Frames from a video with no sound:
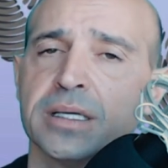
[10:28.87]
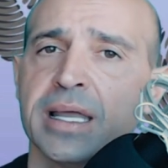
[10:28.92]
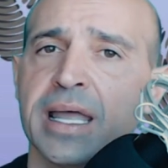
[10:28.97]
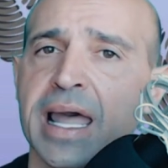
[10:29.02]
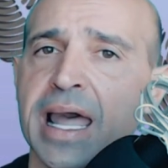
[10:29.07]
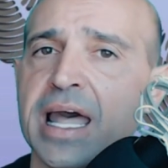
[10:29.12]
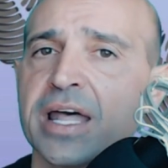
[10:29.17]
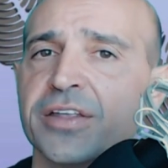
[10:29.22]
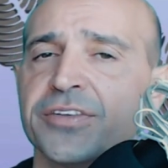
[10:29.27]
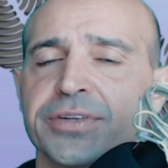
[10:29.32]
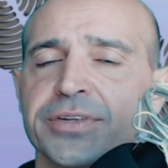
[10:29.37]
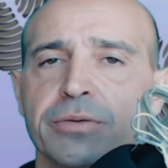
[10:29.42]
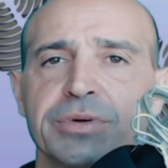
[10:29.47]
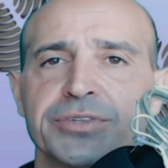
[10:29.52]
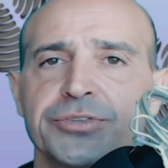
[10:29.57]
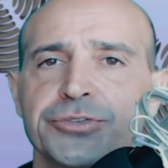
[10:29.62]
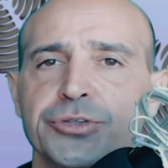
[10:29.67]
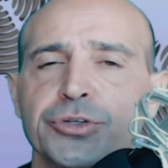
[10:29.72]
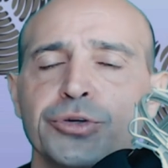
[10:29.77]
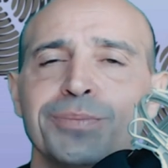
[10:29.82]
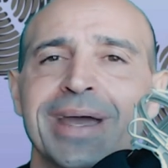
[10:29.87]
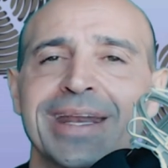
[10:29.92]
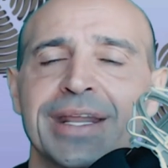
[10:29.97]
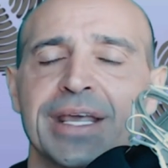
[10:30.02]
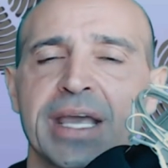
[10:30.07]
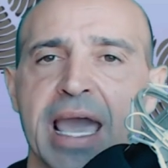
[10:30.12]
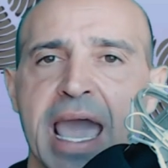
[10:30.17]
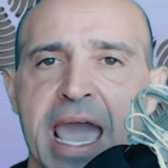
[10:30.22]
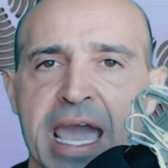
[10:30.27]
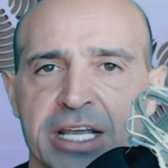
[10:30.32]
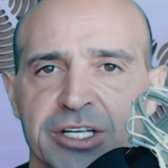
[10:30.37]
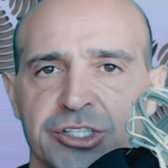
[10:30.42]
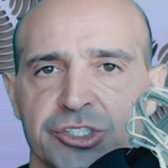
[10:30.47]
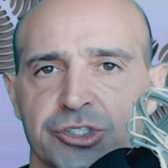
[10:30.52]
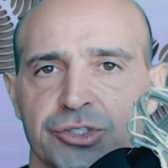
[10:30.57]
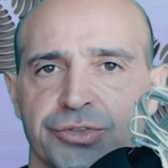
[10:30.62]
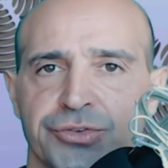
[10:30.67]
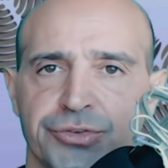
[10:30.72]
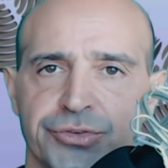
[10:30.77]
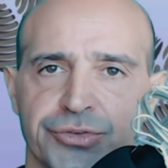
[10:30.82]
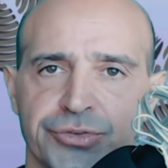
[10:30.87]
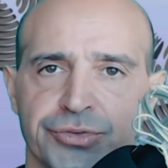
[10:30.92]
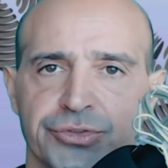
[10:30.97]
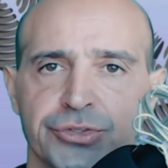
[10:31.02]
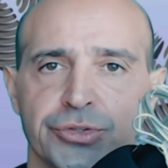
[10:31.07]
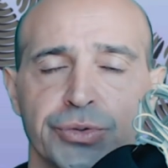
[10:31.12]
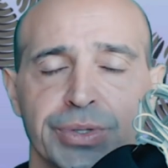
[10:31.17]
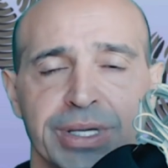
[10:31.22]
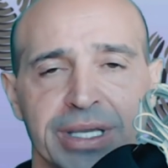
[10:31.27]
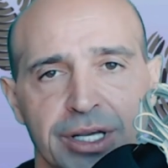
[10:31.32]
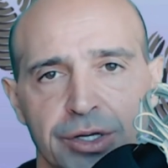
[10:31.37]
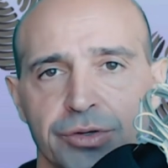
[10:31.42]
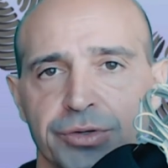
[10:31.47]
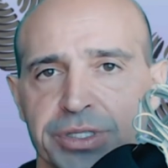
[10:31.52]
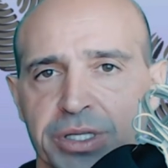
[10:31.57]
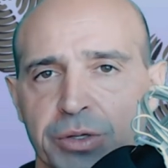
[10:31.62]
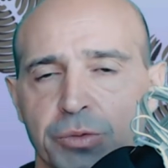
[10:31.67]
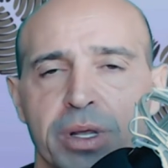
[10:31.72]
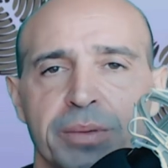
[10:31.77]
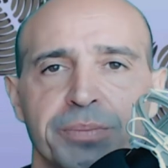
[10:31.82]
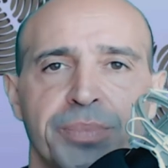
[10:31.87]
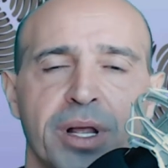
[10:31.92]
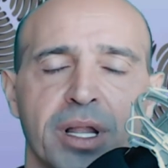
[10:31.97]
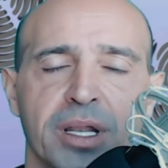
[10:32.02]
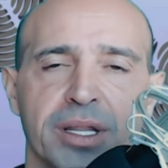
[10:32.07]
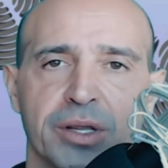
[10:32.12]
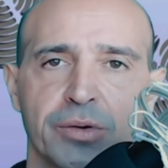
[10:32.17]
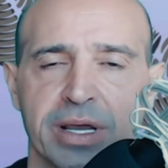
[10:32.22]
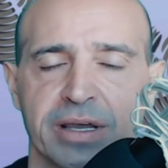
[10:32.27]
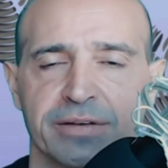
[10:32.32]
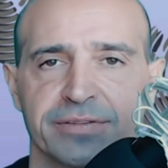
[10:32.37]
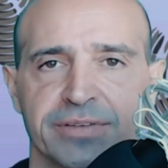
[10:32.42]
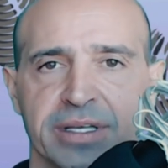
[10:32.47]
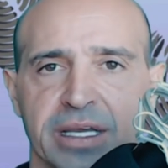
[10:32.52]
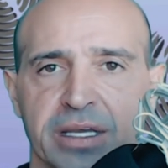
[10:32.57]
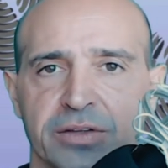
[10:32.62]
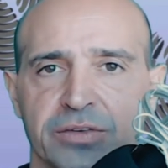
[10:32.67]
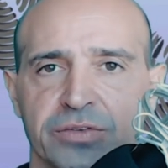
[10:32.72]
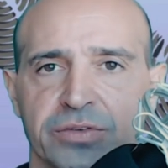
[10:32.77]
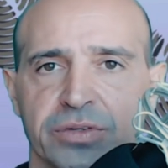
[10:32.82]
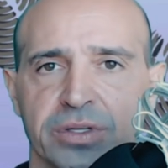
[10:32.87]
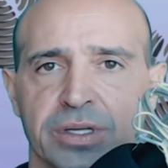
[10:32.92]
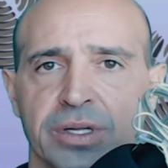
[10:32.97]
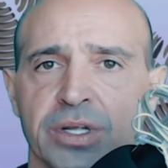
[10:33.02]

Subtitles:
as there were too many actions to include in one polygraph test.